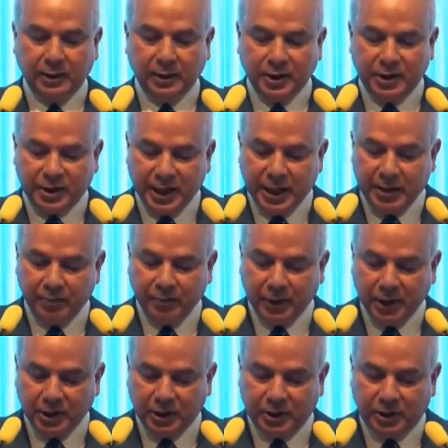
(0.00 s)
The same
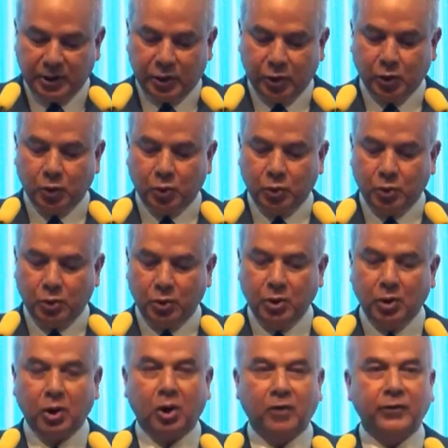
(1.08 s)
is true
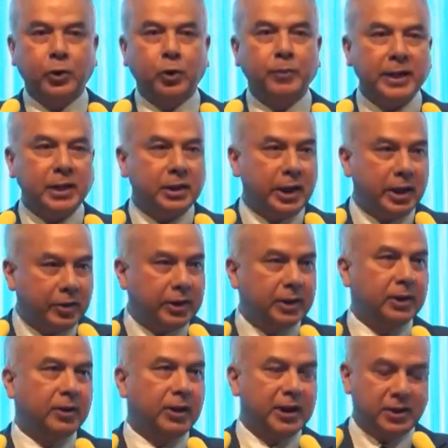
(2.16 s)
of
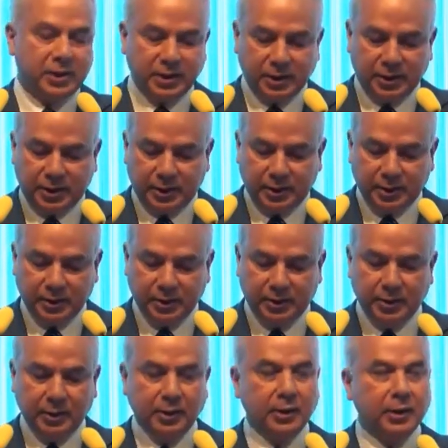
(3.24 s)
humanitarian crisis.
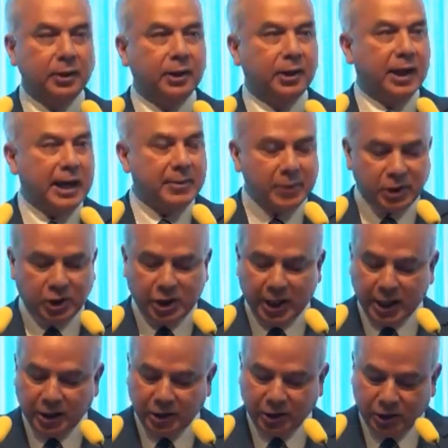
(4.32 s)
Climate
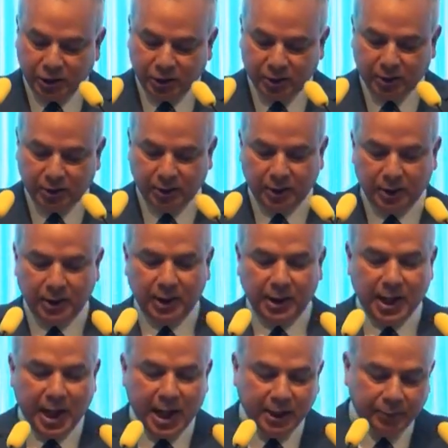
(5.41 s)
change,
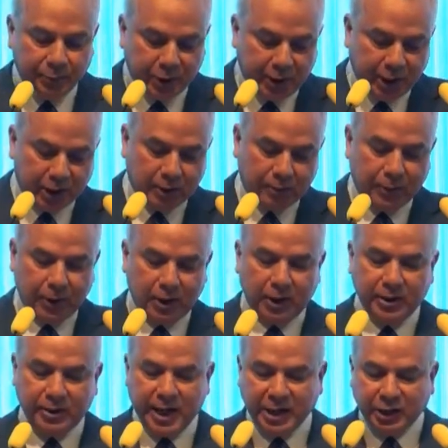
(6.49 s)

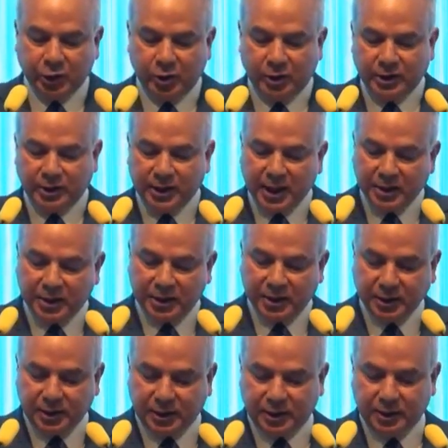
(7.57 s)
unpredictable natural
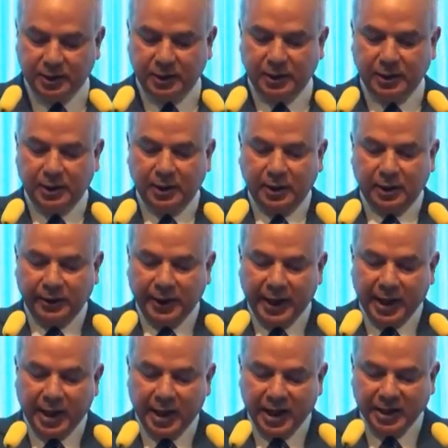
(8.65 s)
disasters that
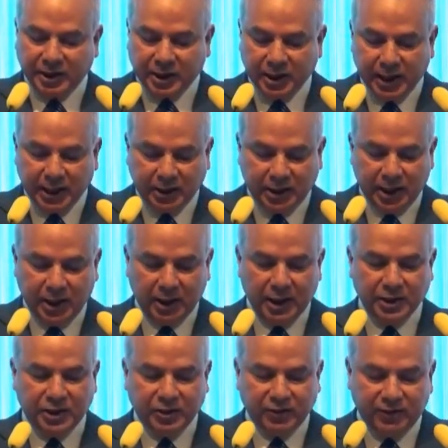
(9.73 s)
are escalating
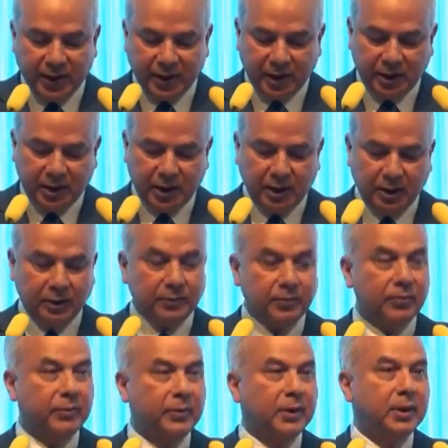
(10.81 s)
in severity
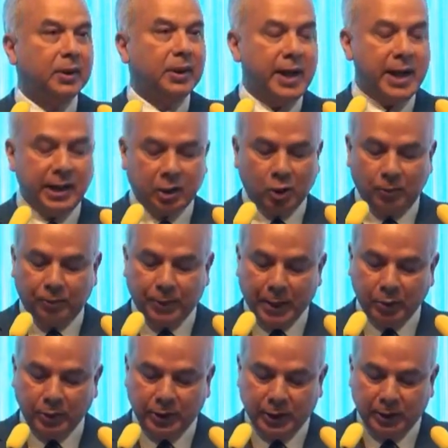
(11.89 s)
and
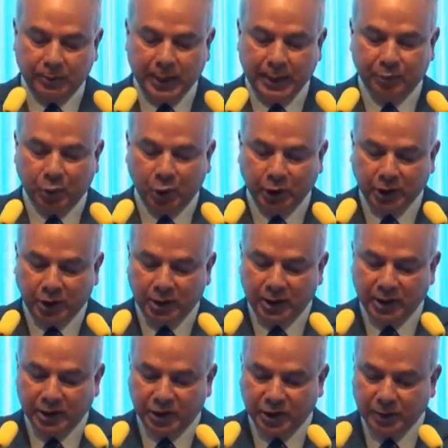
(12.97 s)
compounded by political
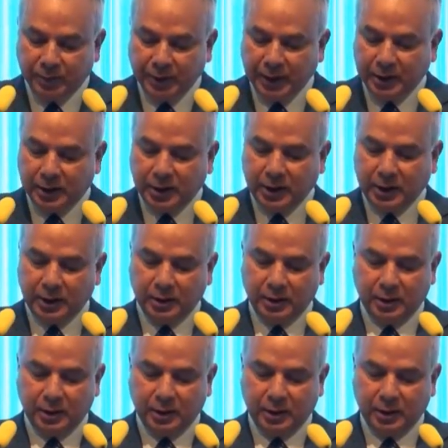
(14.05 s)
instability,